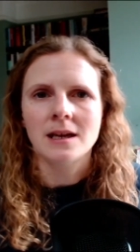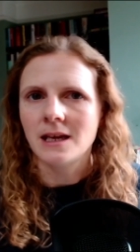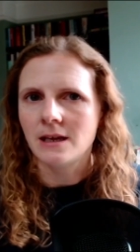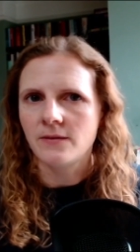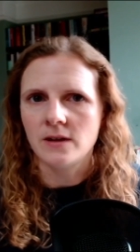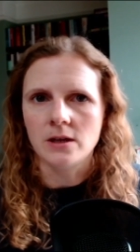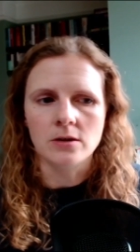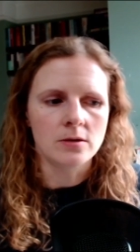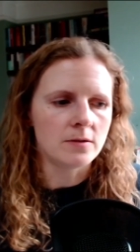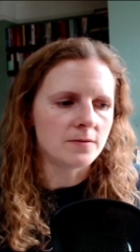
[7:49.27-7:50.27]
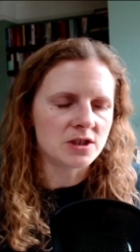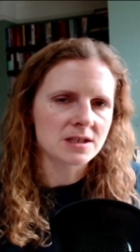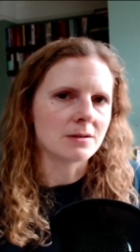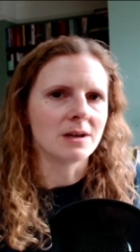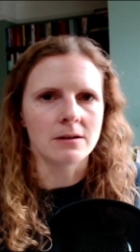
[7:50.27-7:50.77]
If you've
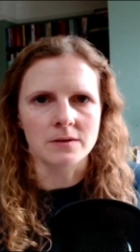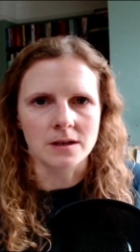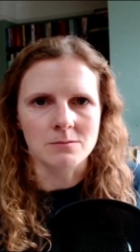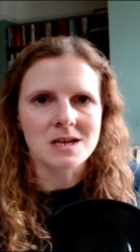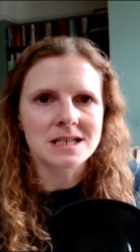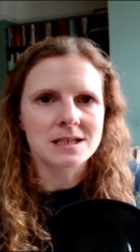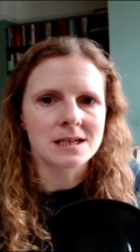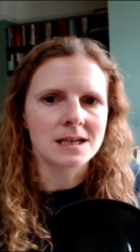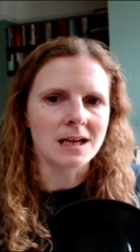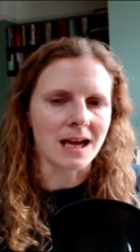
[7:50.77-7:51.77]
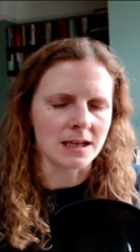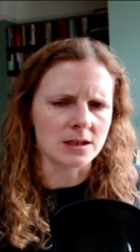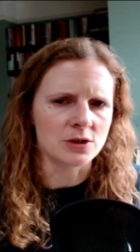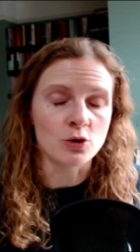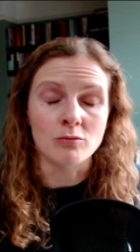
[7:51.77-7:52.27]
just come out of another meeting
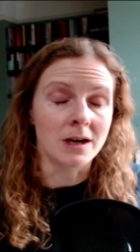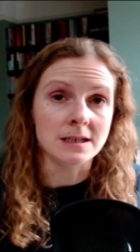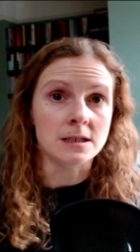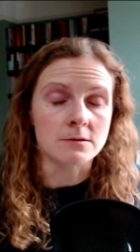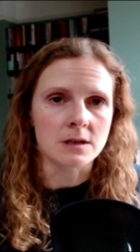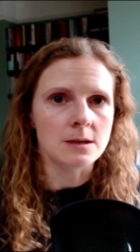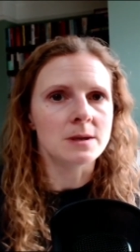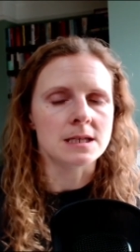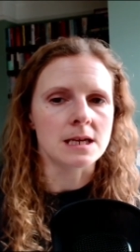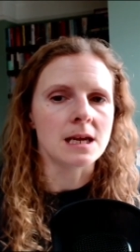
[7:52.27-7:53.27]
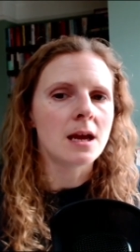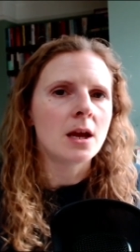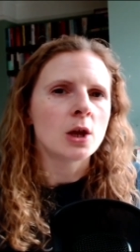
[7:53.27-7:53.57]
and your mind is really busy,